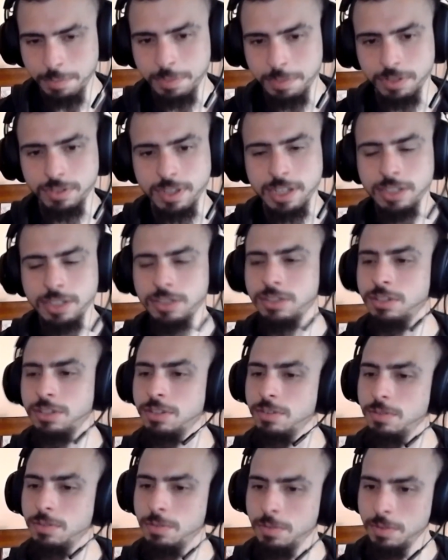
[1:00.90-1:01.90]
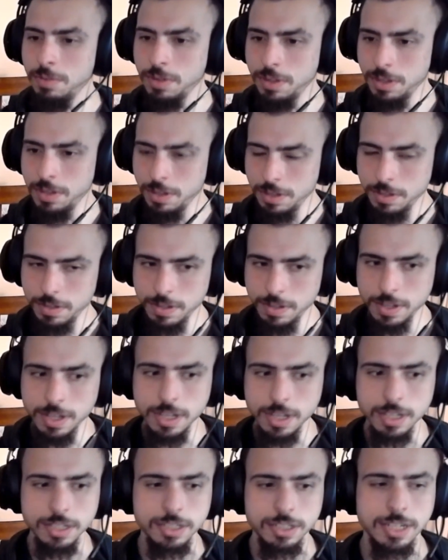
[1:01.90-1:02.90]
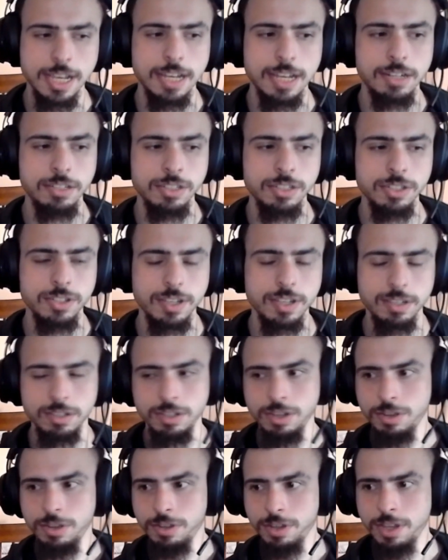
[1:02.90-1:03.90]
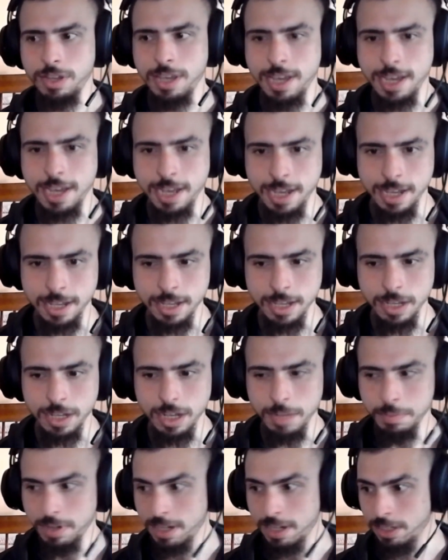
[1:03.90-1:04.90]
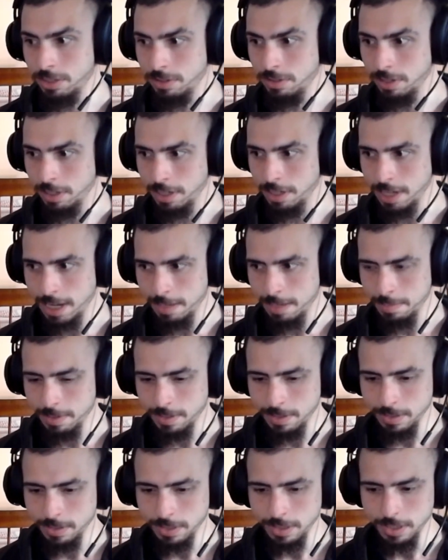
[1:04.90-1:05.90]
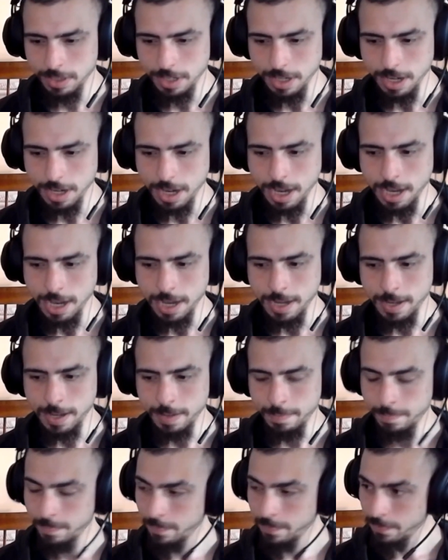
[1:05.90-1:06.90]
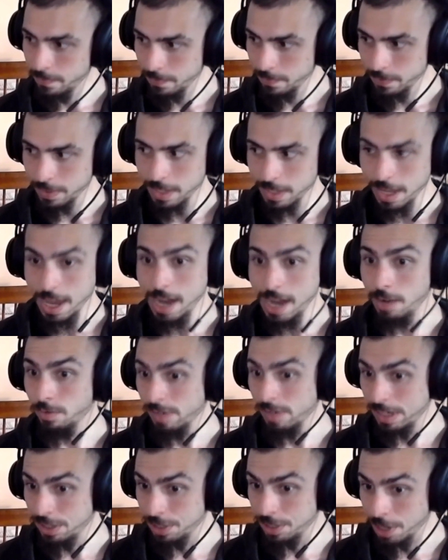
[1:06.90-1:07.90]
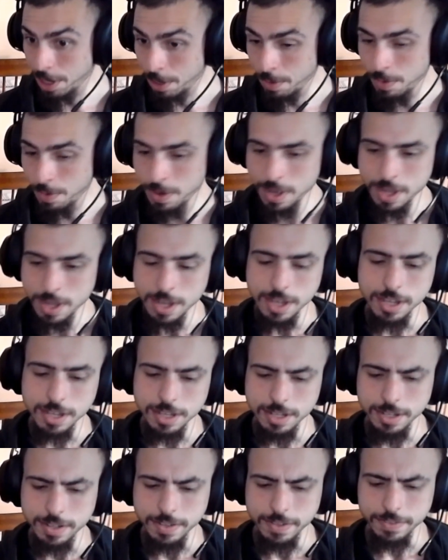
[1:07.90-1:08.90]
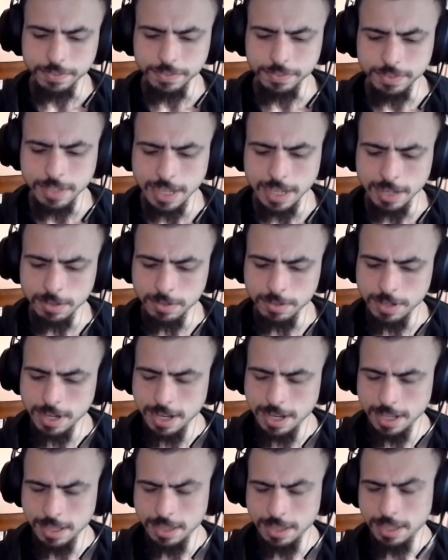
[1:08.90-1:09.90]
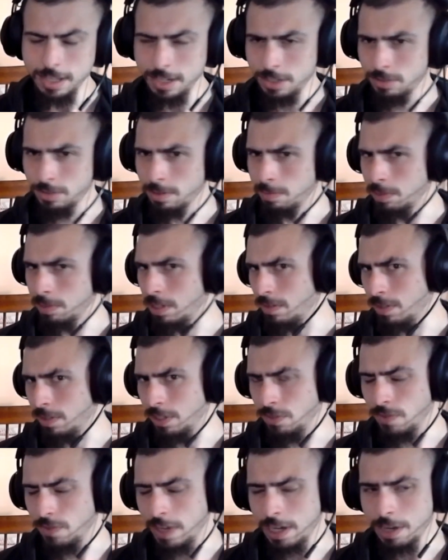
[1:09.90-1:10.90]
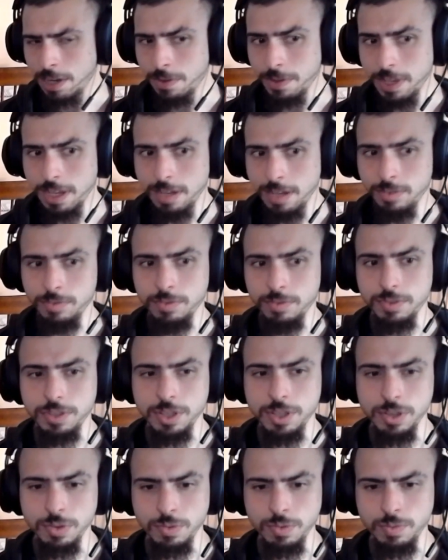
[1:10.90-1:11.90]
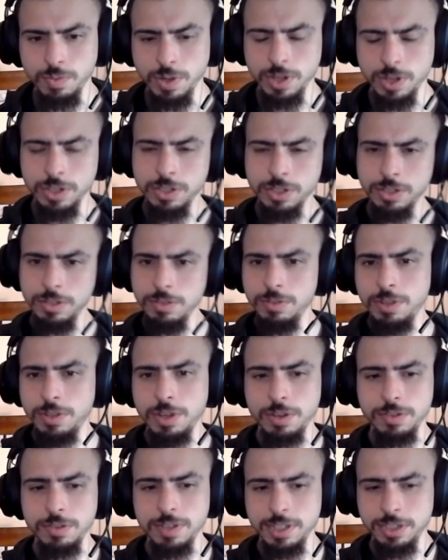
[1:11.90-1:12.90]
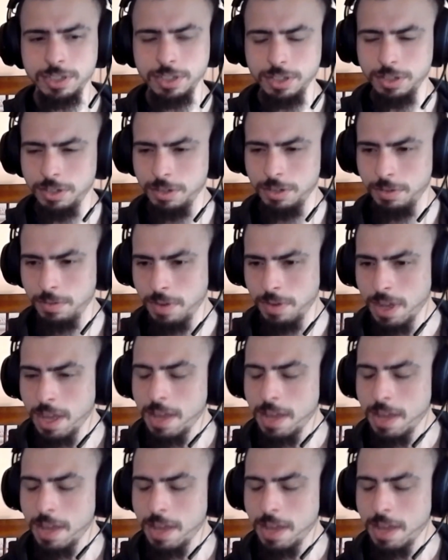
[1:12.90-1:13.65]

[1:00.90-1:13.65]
put links to channels like Young Yeah, Upper Echelon Gamers, Angry Joe down in the description of this video if you want to go listen to